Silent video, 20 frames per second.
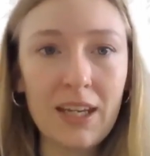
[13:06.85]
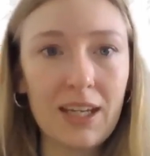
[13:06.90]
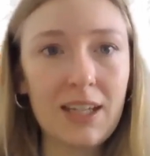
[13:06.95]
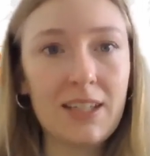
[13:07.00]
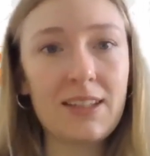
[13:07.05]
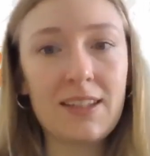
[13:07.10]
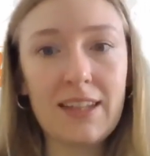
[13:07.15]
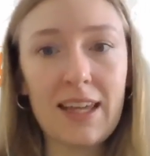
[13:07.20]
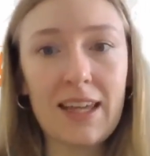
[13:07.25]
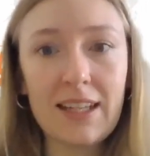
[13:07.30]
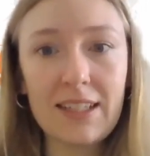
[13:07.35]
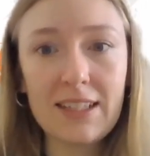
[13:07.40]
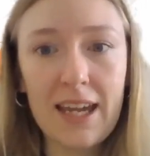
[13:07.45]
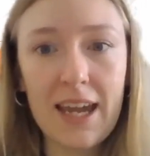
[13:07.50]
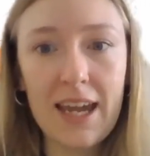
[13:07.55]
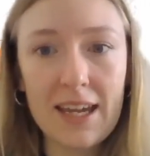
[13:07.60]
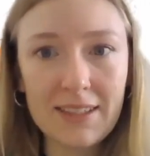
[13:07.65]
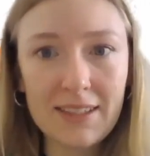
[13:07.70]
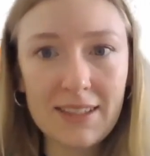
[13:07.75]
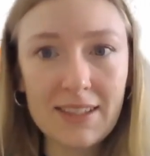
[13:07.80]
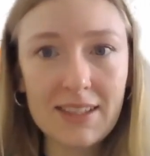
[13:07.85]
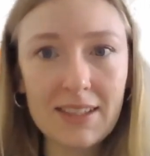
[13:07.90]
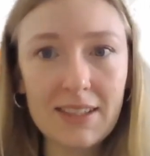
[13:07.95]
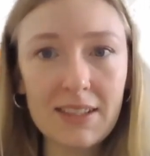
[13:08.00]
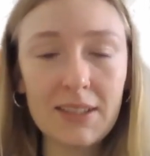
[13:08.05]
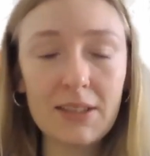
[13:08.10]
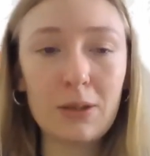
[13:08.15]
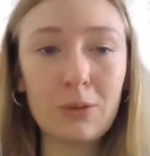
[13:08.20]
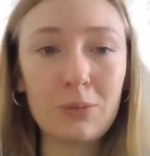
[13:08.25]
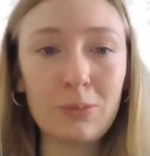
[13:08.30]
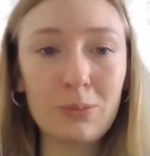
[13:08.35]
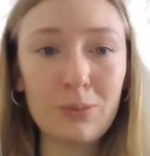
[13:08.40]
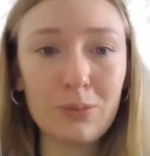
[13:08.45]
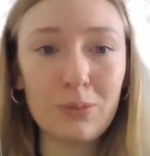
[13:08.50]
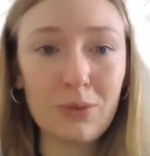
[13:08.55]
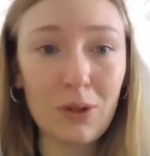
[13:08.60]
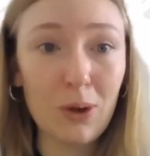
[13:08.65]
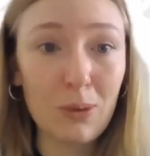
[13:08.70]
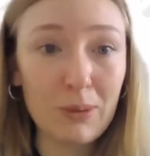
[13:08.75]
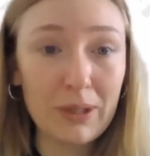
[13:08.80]
And in that case,
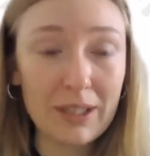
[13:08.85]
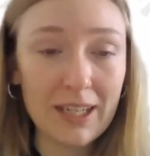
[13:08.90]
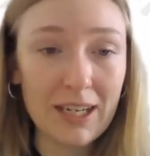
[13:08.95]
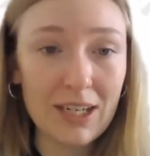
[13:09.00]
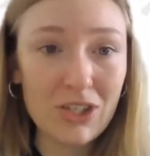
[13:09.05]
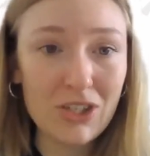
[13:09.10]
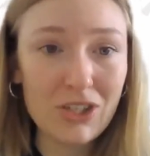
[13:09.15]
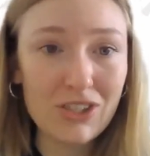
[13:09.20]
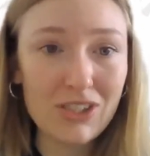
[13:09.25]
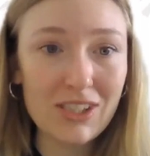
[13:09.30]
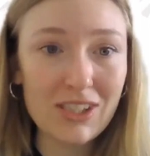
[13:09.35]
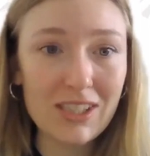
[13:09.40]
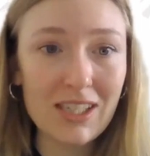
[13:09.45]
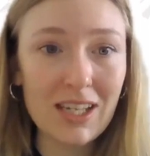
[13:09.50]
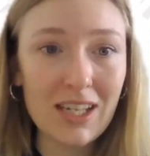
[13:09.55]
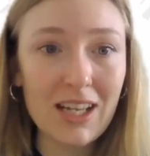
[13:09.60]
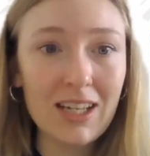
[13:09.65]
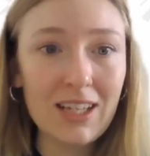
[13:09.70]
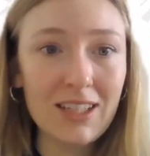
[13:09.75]
the obligations